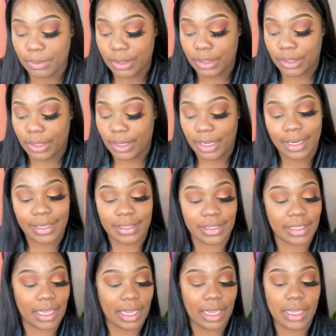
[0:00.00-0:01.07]
I'm gonna go ahead and
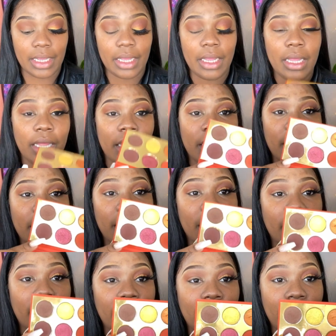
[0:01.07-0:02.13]
take
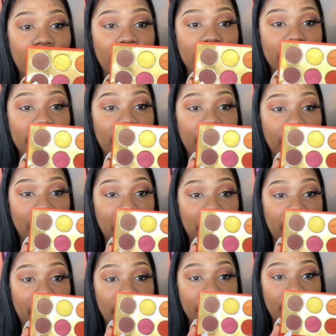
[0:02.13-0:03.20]
this
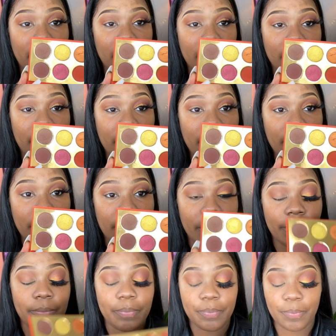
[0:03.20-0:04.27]
brown color
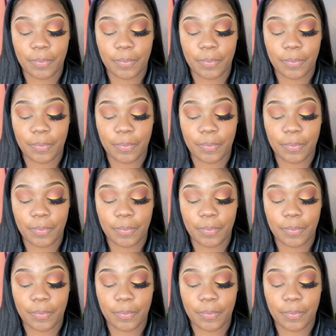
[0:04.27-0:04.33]
here.